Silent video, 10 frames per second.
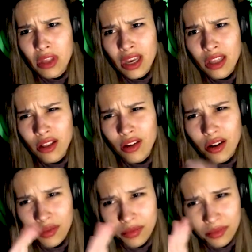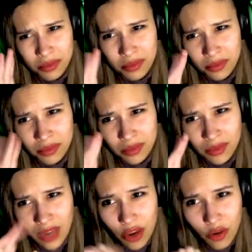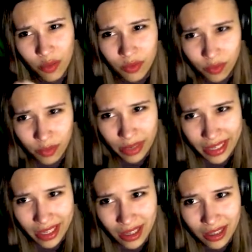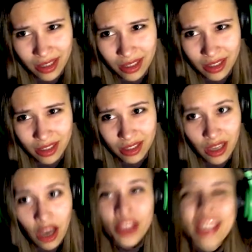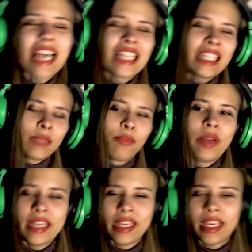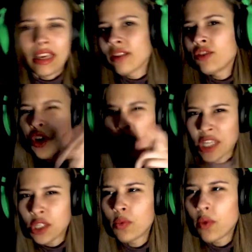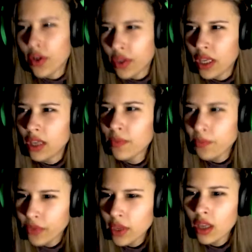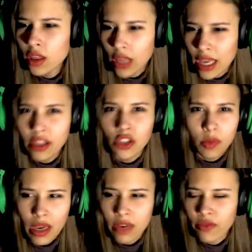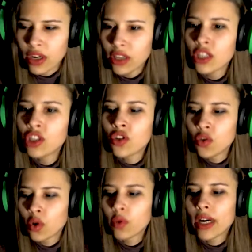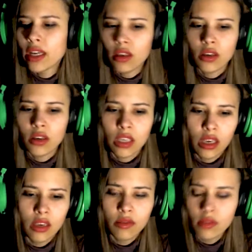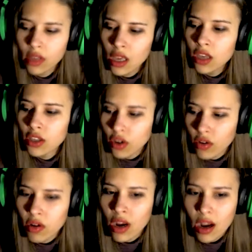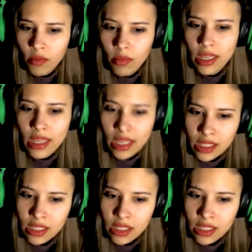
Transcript: Hello? Are you blinking? Yes, blinking. Trustworthy. Nothing to be afraid. It's too quiet. Okay. So how many...